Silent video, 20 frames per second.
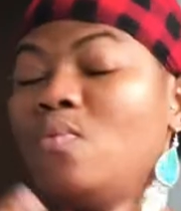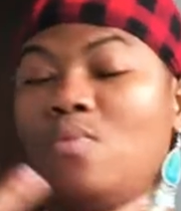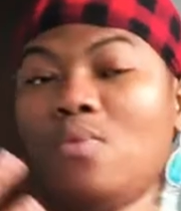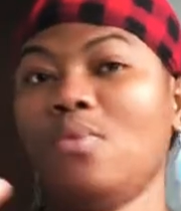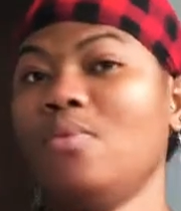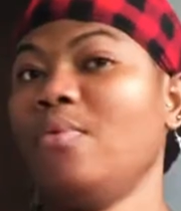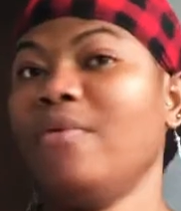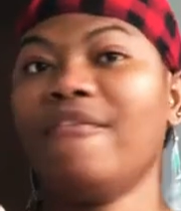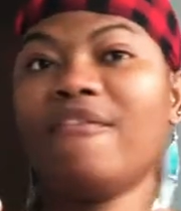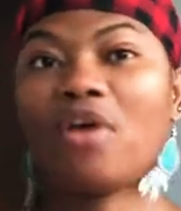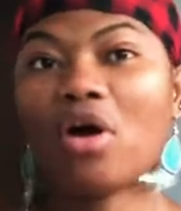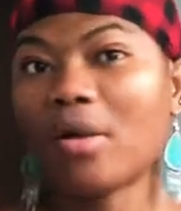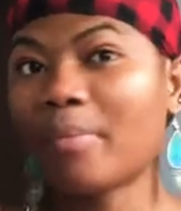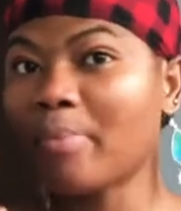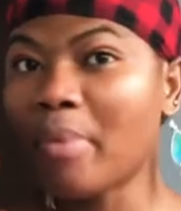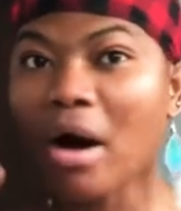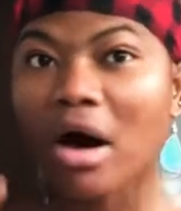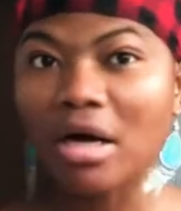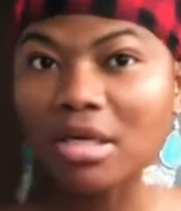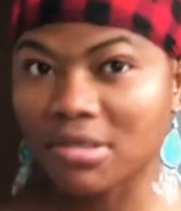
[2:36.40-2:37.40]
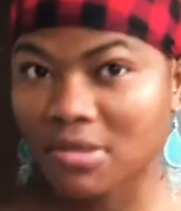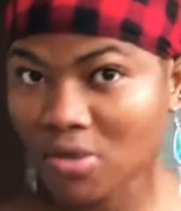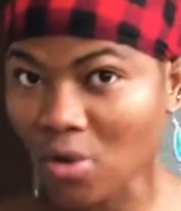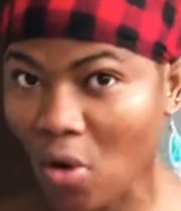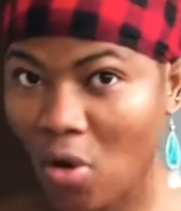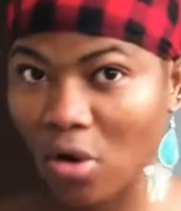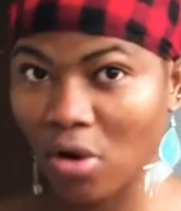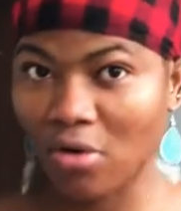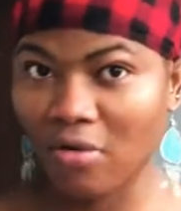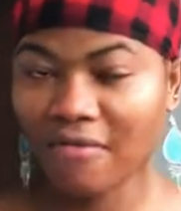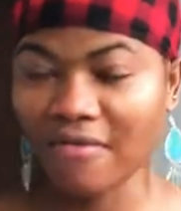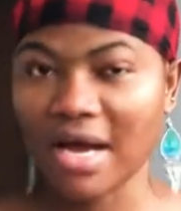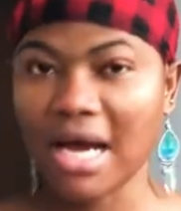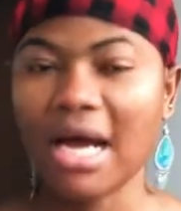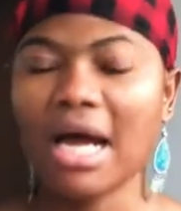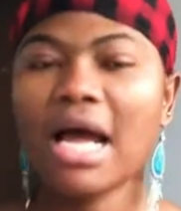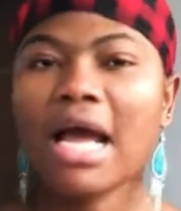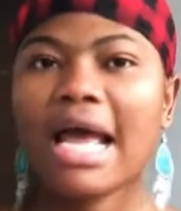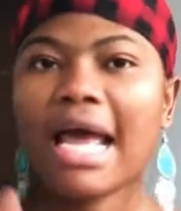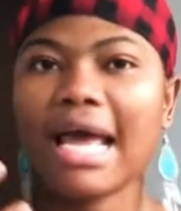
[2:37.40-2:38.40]
we've got pores all over,
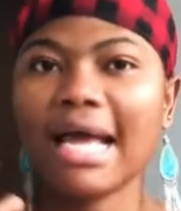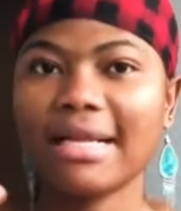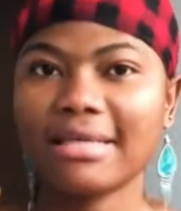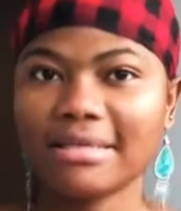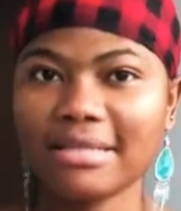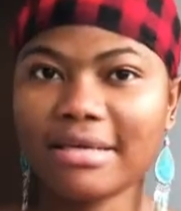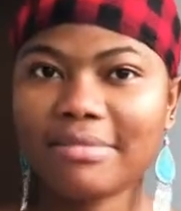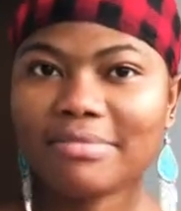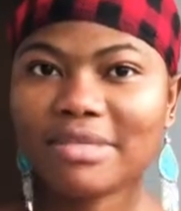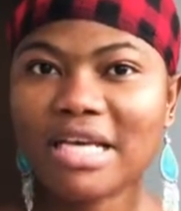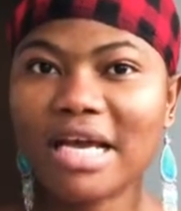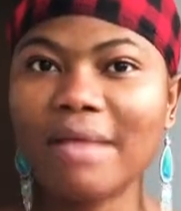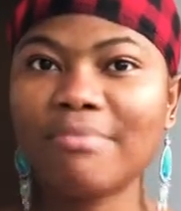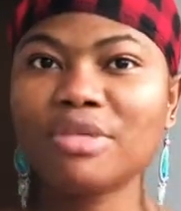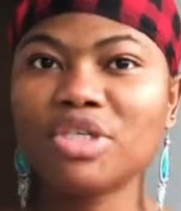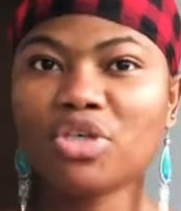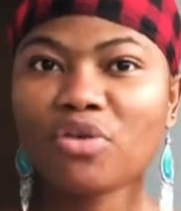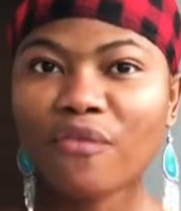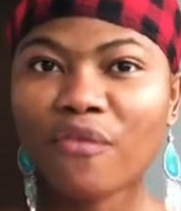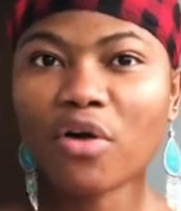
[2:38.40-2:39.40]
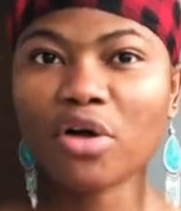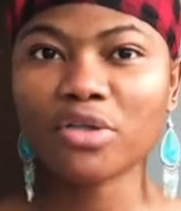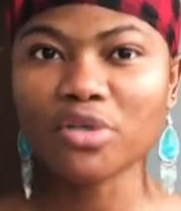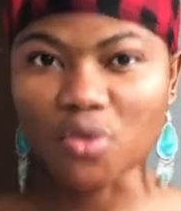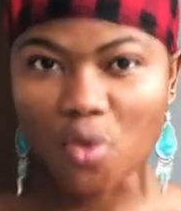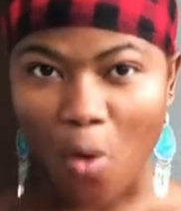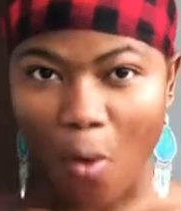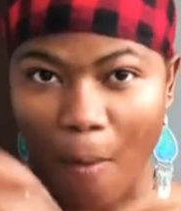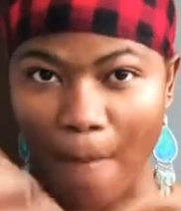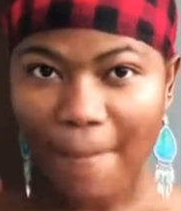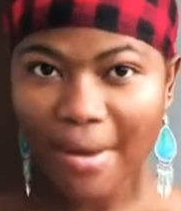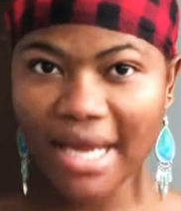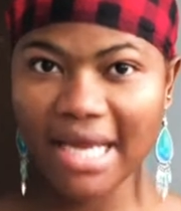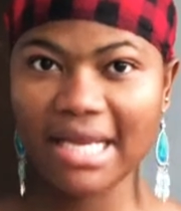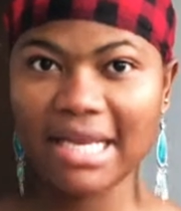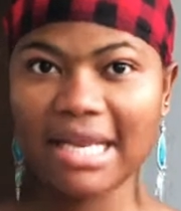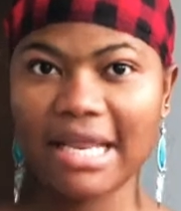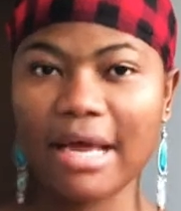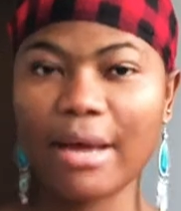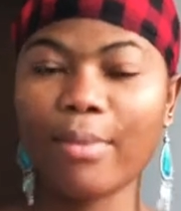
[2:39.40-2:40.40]
and sometimes you've got to open
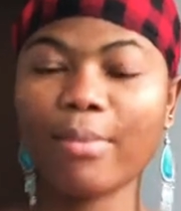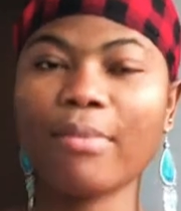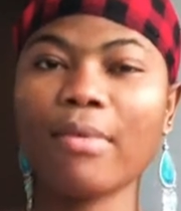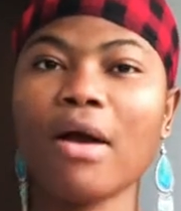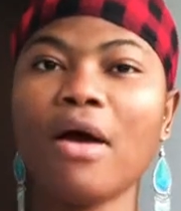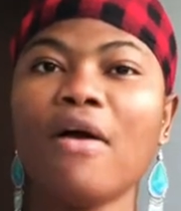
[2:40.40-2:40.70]
them